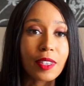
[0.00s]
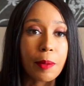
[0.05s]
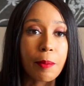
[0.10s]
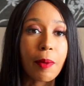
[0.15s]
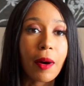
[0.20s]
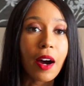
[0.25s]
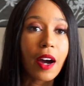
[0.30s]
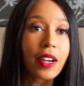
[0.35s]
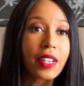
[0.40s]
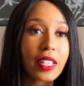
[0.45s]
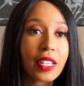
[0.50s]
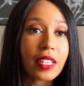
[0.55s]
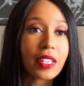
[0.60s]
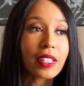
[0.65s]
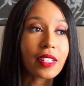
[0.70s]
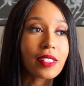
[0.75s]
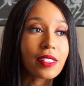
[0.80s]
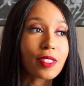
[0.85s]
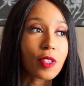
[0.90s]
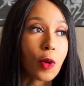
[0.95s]
The
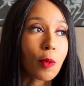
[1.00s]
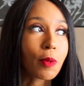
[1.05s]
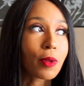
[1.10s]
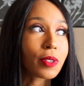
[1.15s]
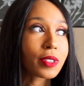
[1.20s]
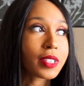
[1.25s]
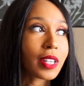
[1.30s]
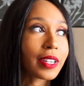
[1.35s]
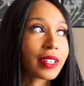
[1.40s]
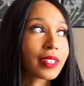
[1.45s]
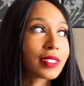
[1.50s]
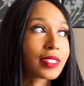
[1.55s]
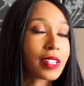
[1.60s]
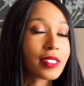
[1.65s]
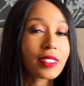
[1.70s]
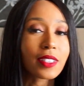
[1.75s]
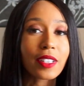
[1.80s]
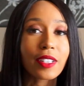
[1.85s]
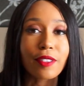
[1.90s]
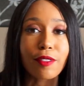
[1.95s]
body is almost like
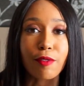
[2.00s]
doesn't